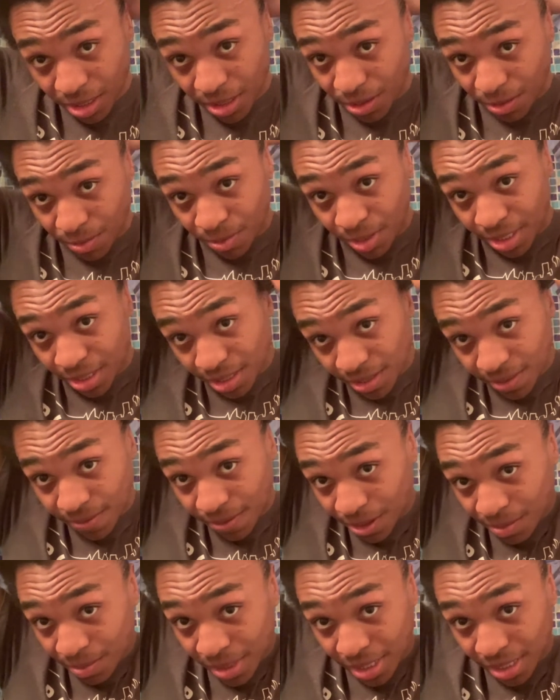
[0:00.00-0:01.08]
really for
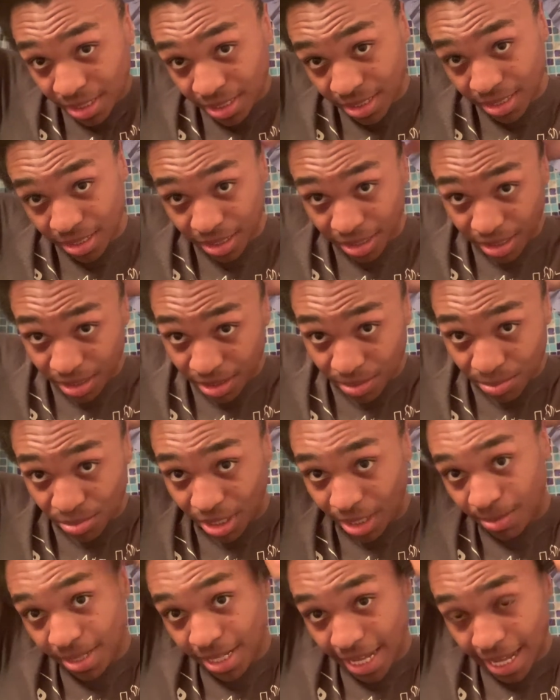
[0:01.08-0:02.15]
me to
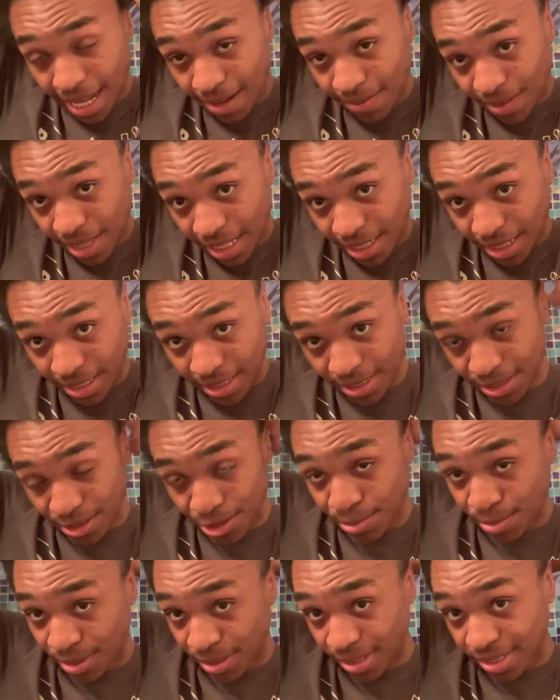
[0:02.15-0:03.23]
probably have like a
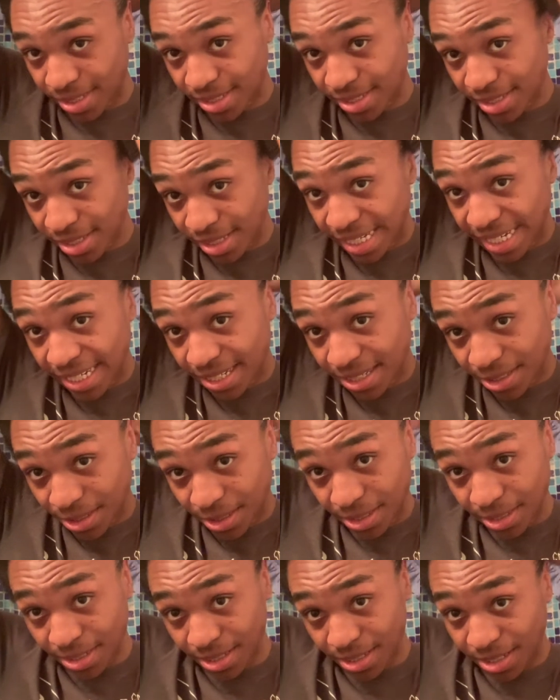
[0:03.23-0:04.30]
super slick
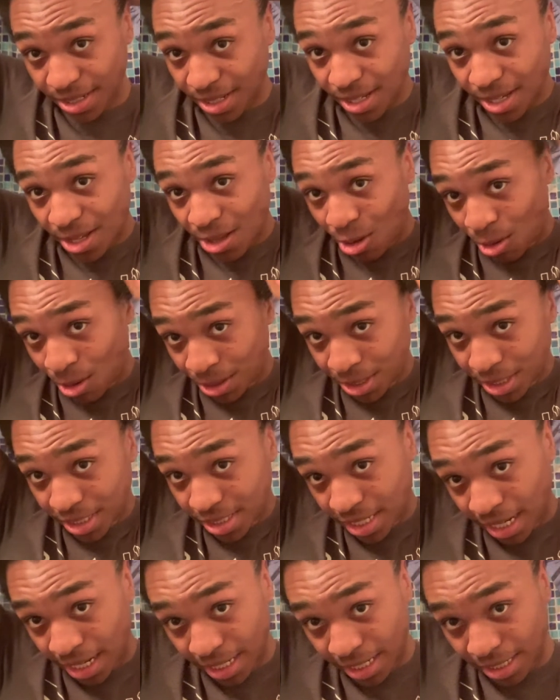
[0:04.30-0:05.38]
look on the
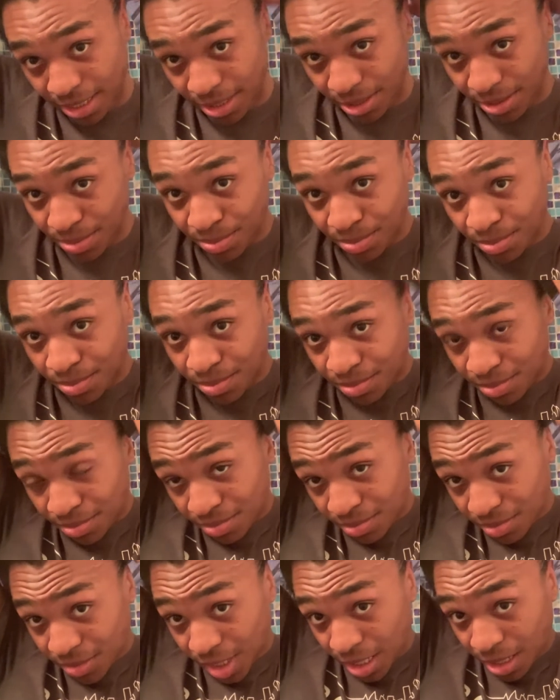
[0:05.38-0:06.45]
sides,
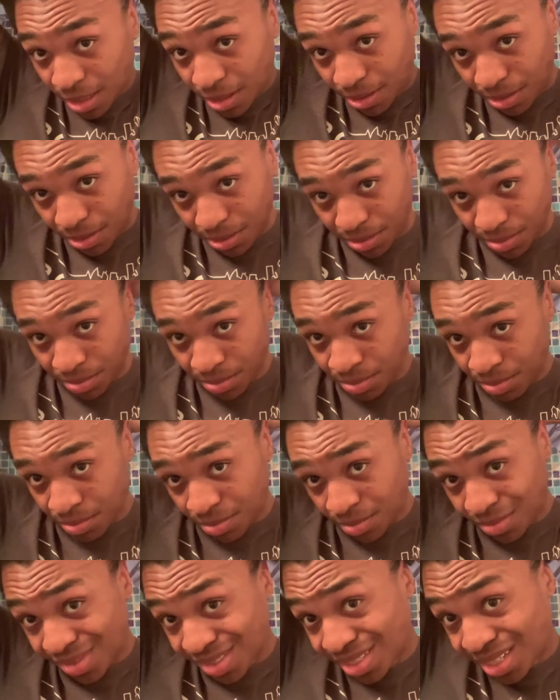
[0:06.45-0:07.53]

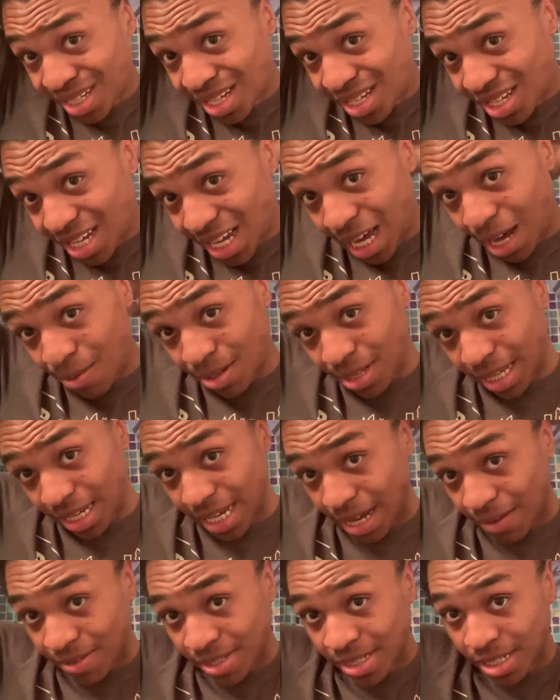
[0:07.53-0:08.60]
I would like
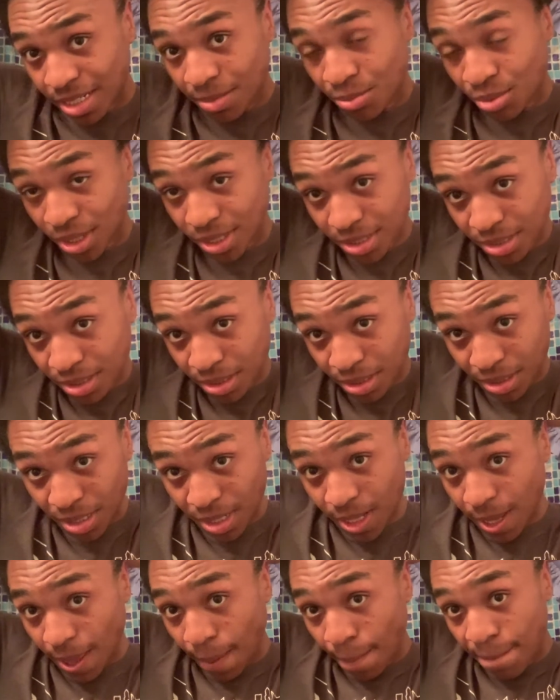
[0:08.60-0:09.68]
have to keep brushing,
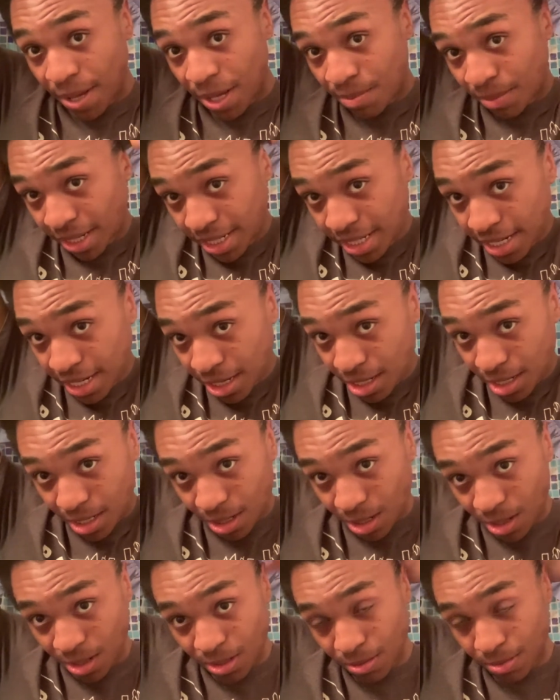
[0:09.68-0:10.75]
but my hair
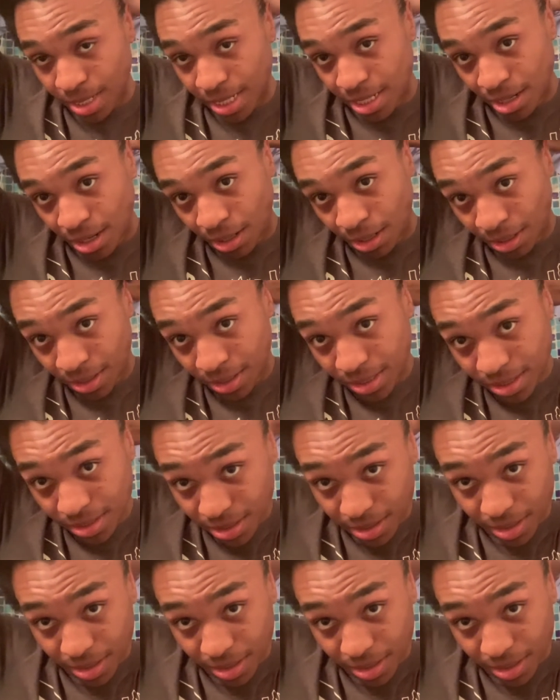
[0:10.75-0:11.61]
already hurts.